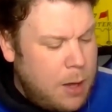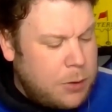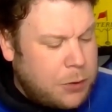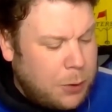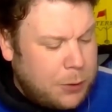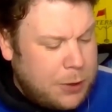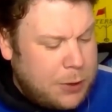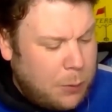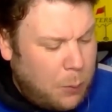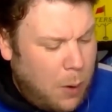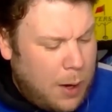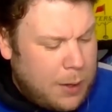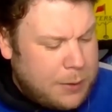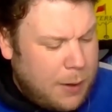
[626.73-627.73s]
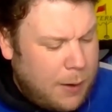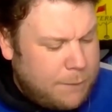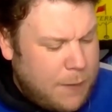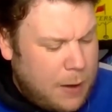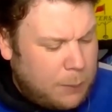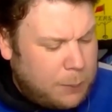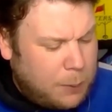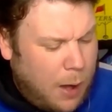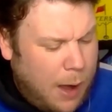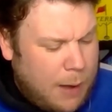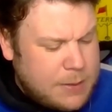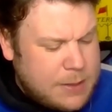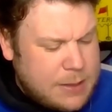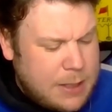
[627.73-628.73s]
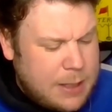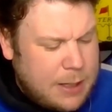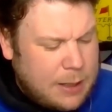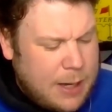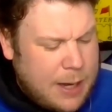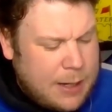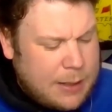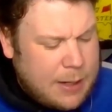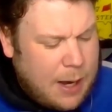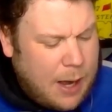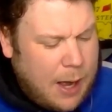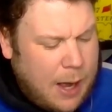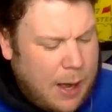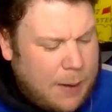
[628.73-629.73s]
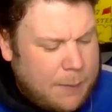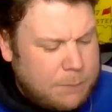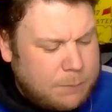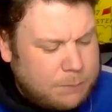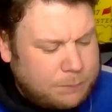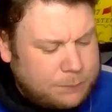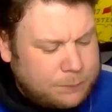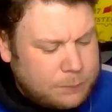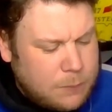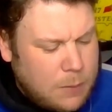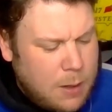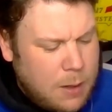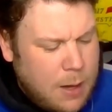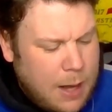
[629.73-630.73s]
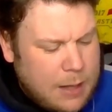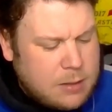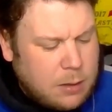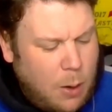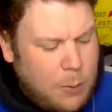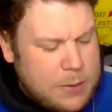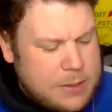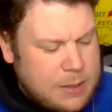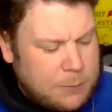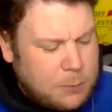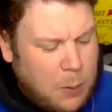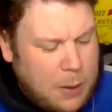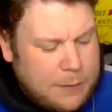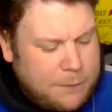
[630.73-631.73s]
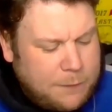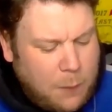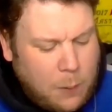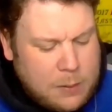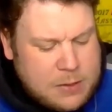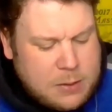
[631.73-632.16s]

30 to 1 available. I'm seeing it um, as low as some 24s.